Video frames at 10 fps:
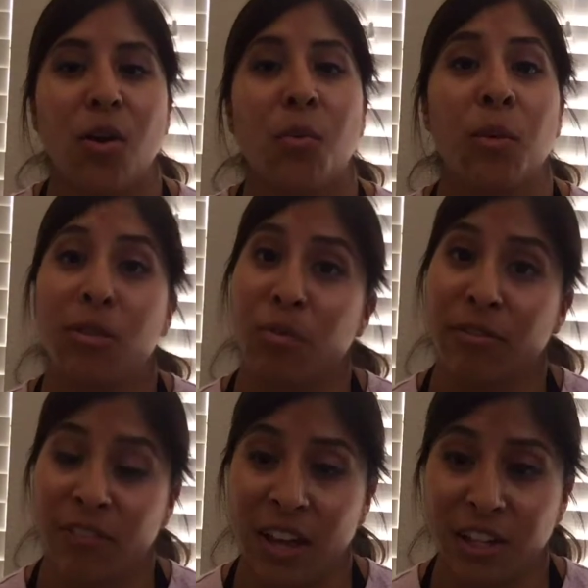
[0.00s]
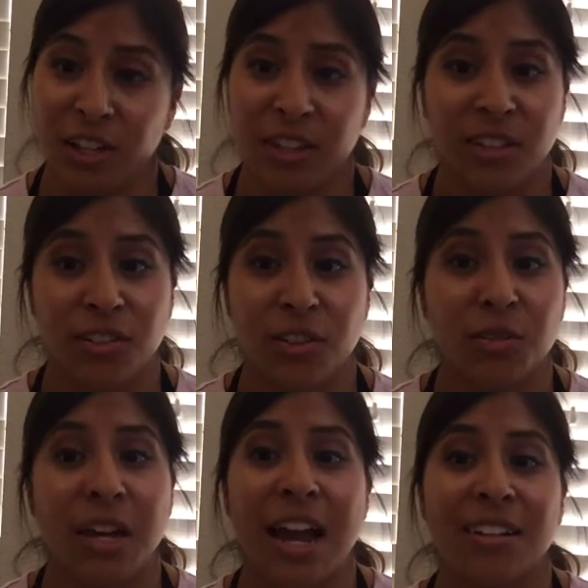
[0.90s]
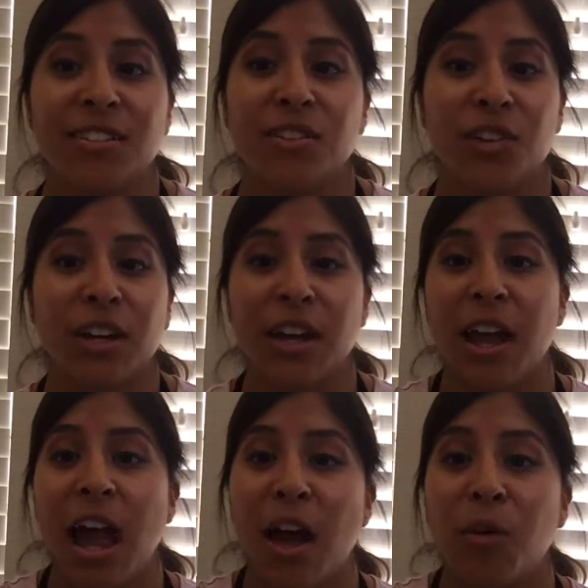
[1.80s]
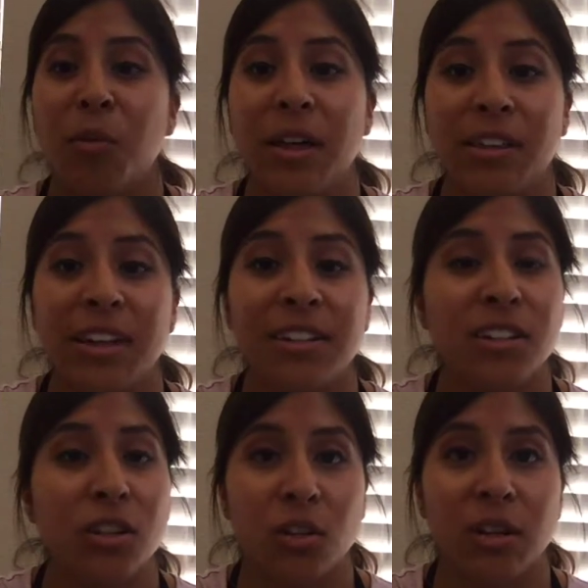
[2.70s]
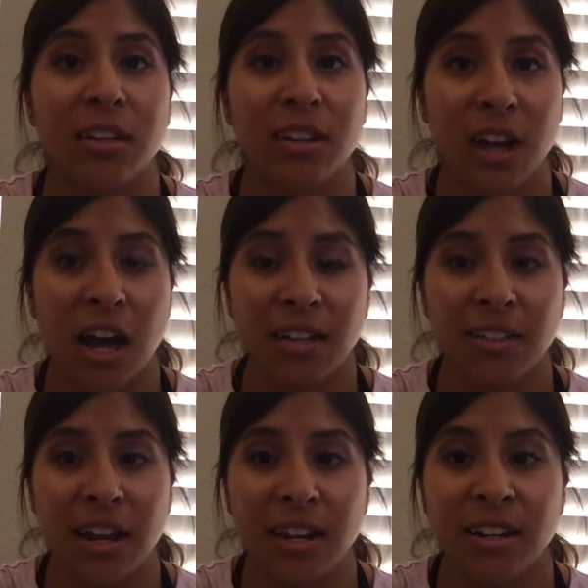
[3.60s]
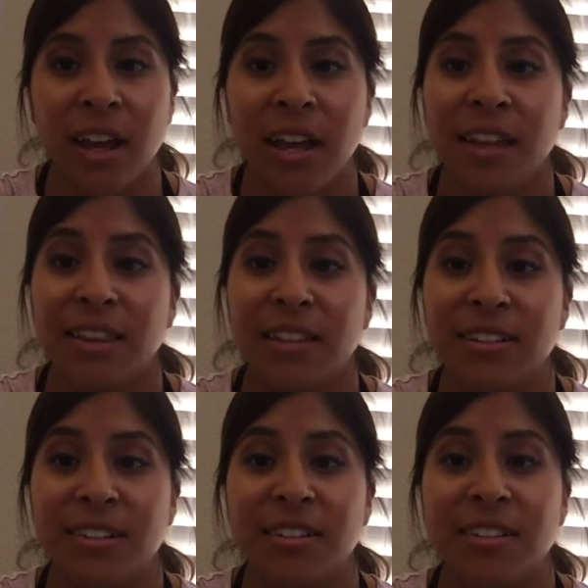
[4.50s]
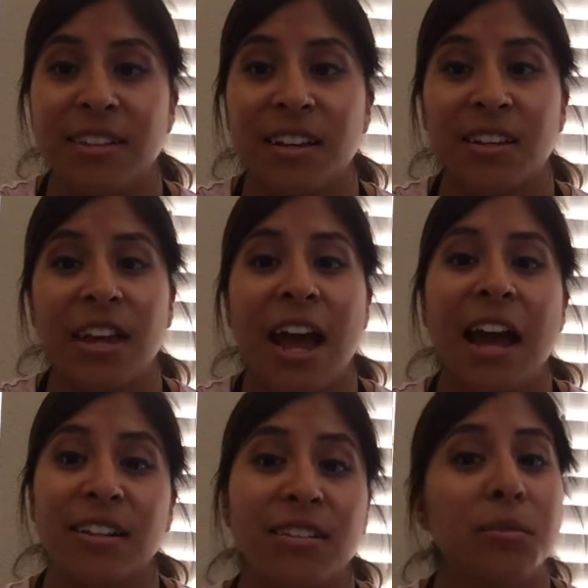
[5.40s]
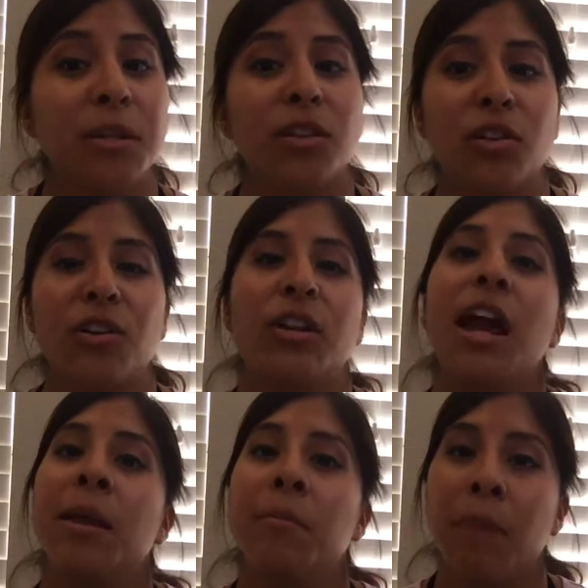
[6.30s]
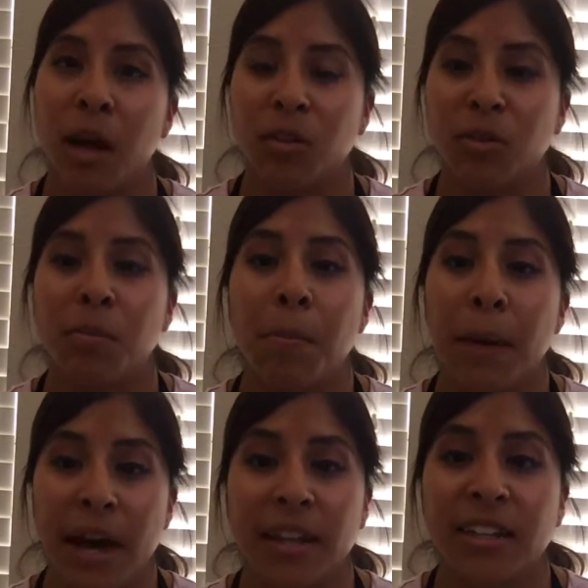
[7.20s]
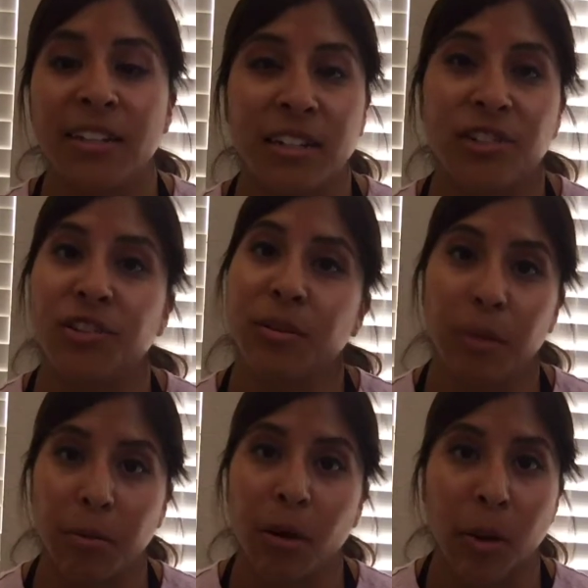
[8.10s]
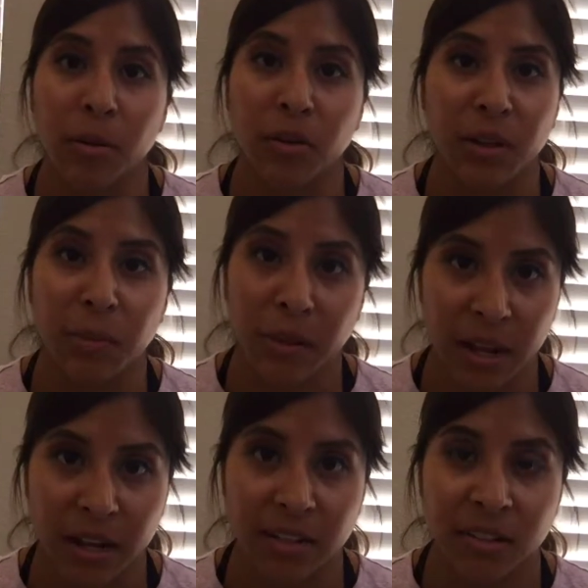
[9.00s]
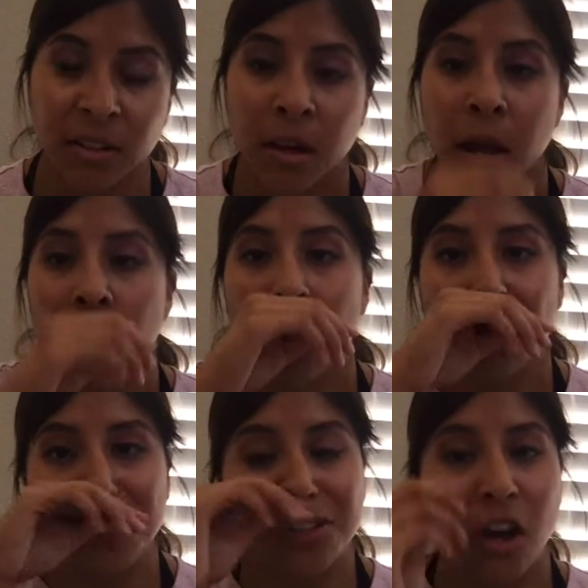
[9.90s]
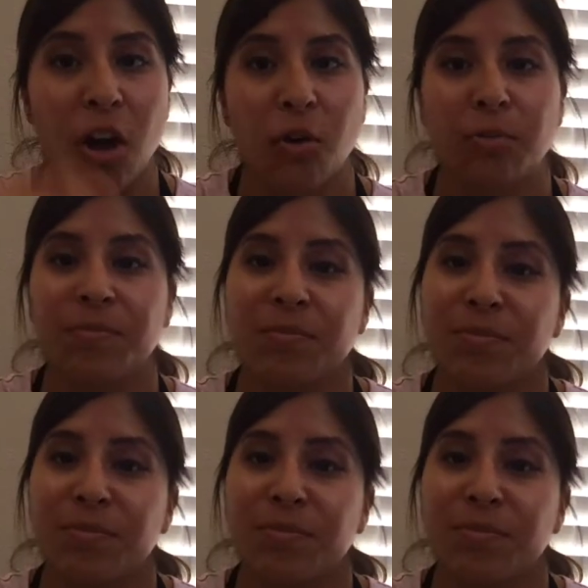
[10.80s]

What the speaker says: With reflection, the student has to look at how well they did learning the content. This is a skill that has to be learned and modeled by the teacher to be properly placed. So,